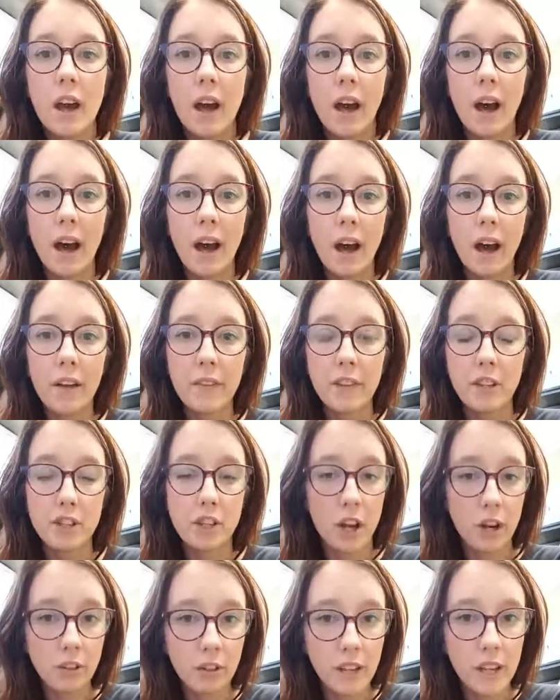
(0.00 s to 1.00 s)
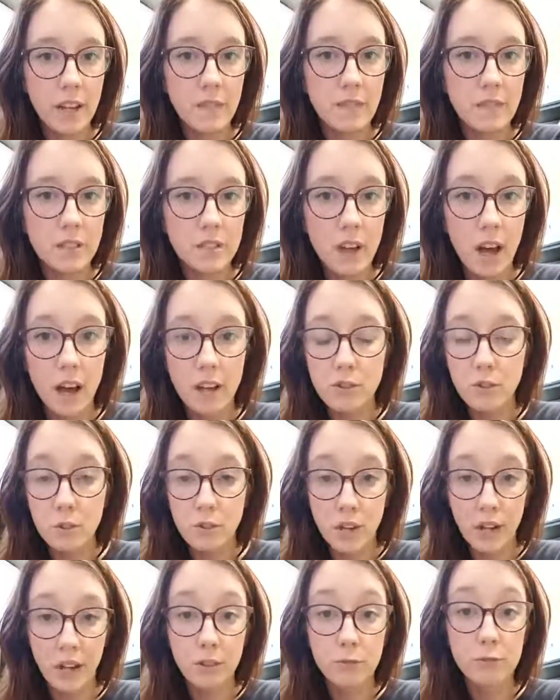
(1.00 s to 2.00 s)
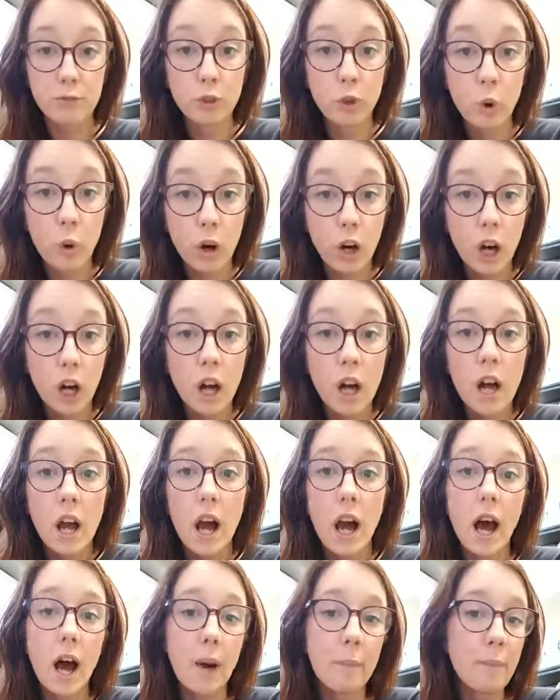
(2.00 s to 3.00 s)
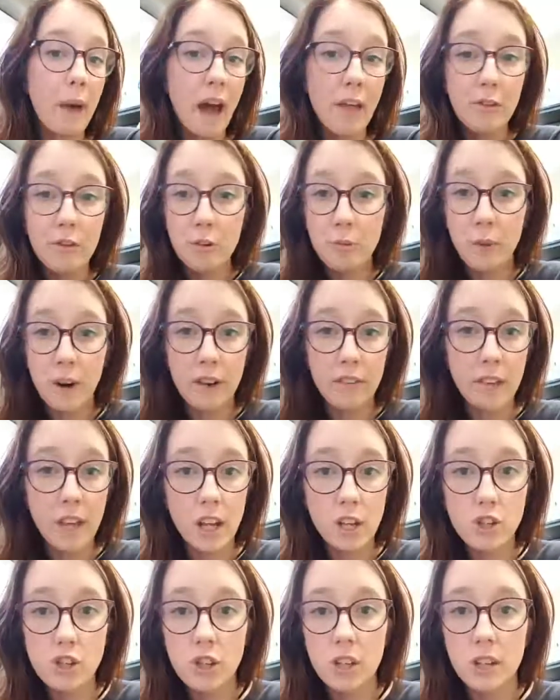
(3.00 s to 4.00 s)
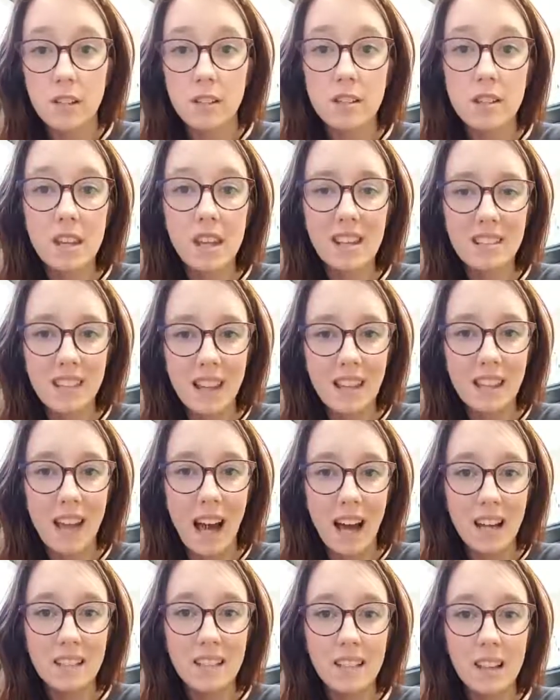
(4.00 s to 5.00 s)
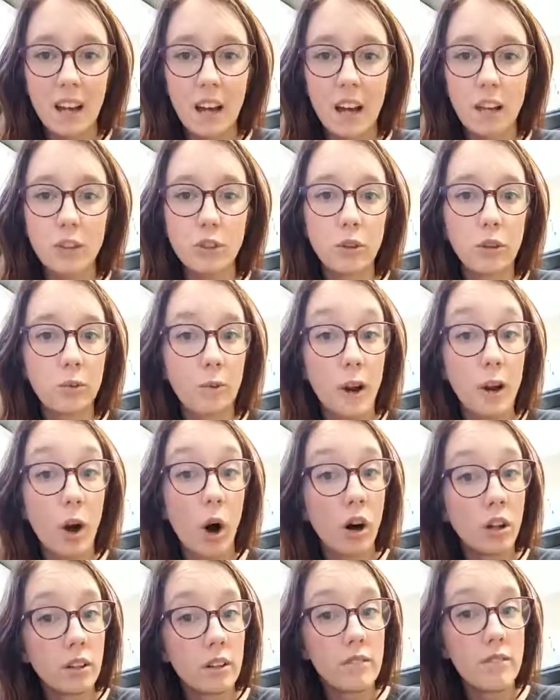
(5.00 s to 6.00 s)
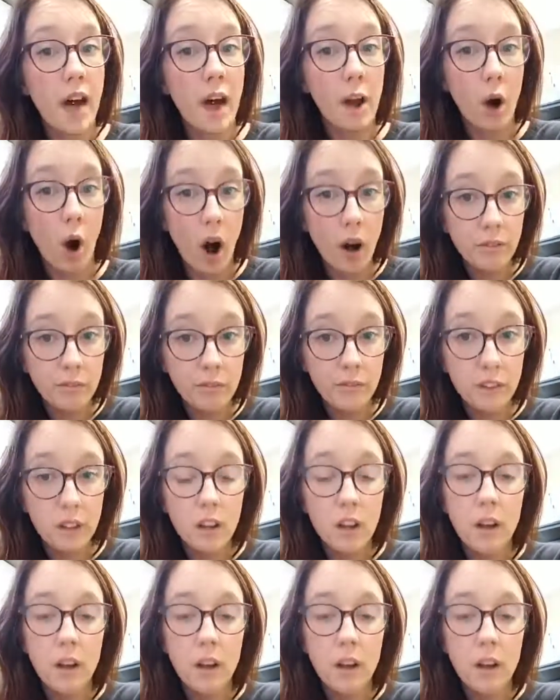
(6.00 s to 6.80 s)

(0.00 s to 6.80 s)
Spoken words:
the chair lifts to a second floor, bathroom renovations, things like that, you can write all of that off.